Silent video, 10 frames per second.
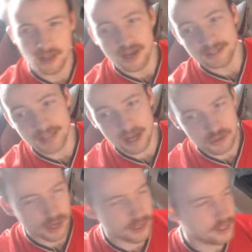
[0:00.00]

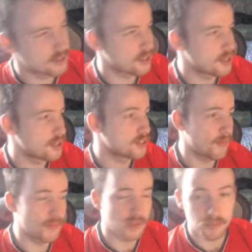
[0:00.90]
Downside is
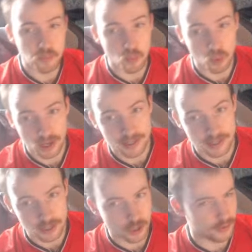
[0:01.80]
some will like that
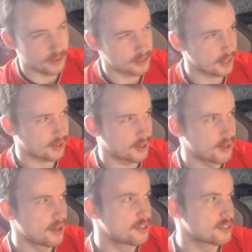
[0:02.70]
you shuffle in the deck.
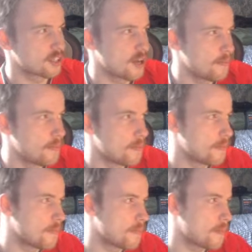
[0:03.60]
Some,
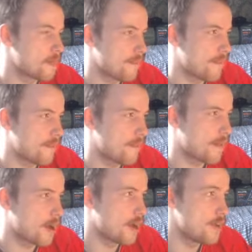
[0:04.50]

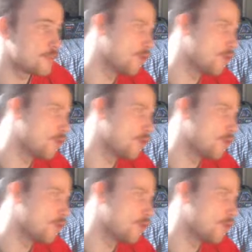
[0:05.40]
if you're not